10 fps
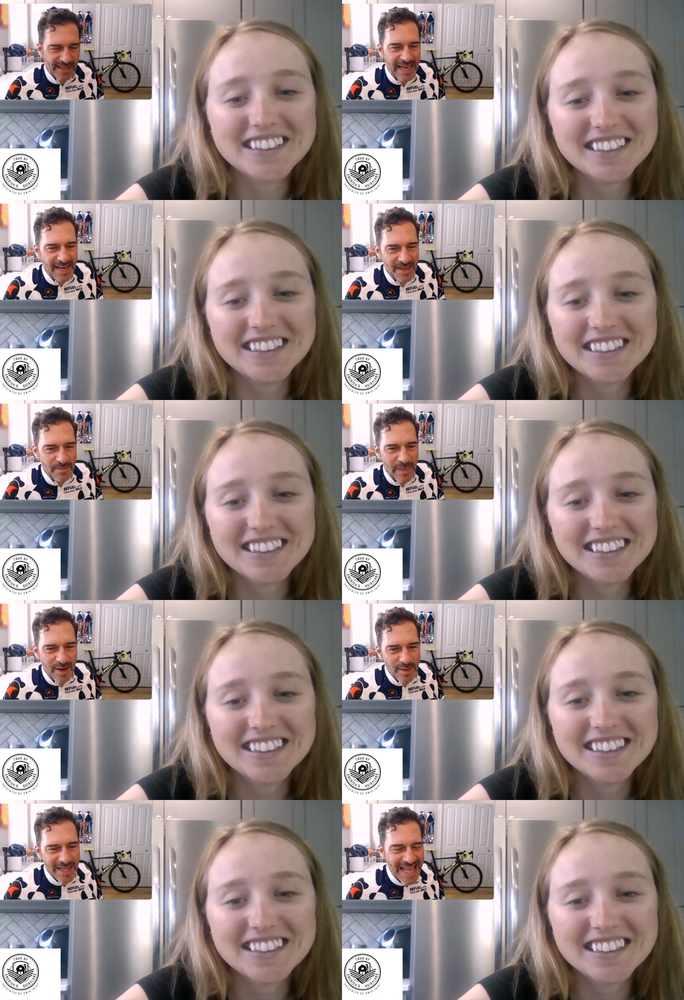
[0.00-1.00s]
Speaker 1: get any
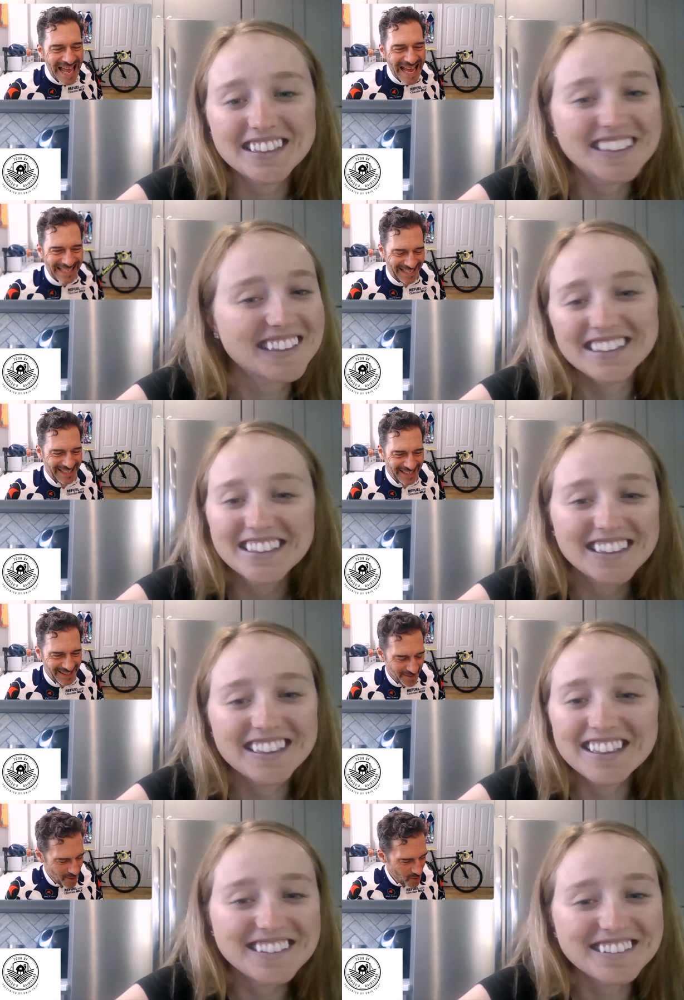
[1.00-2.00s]
better than that.
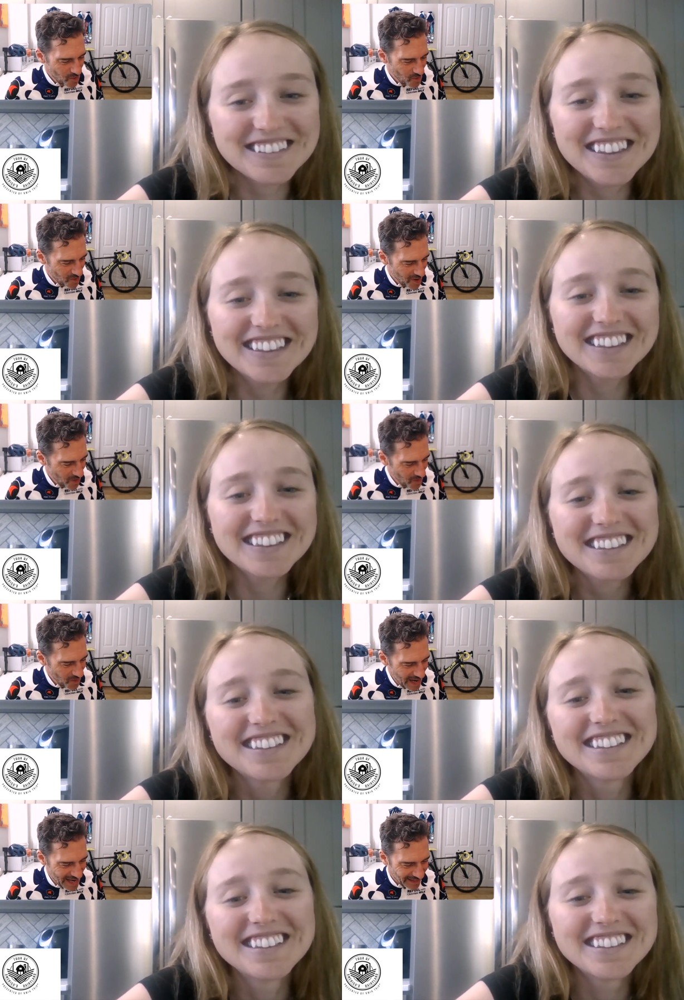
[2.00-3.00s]
No. No
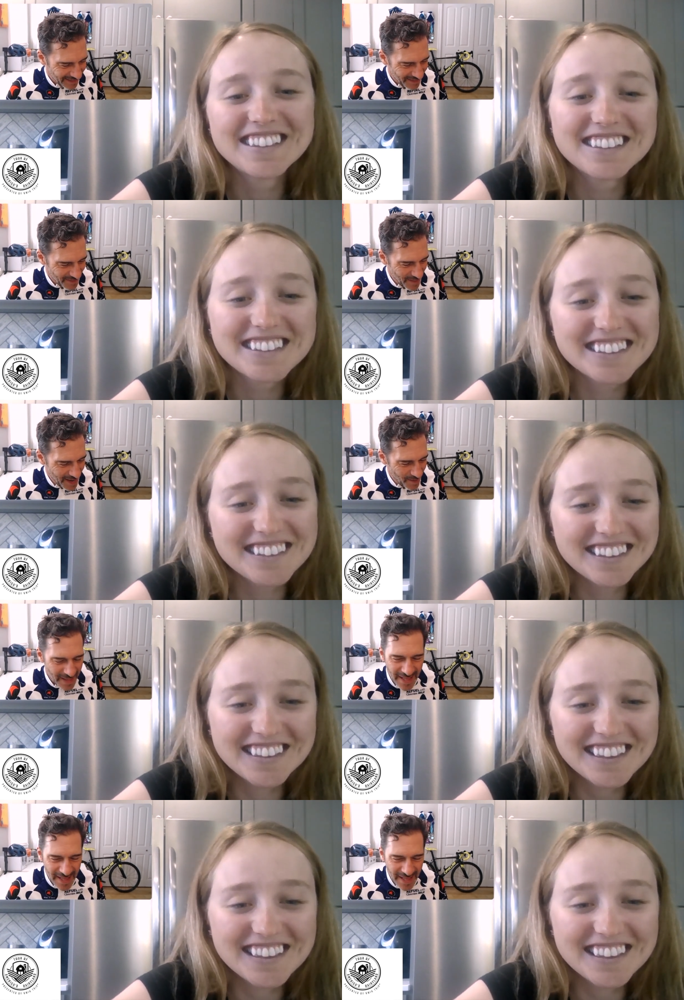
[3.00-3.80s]
way. Wow.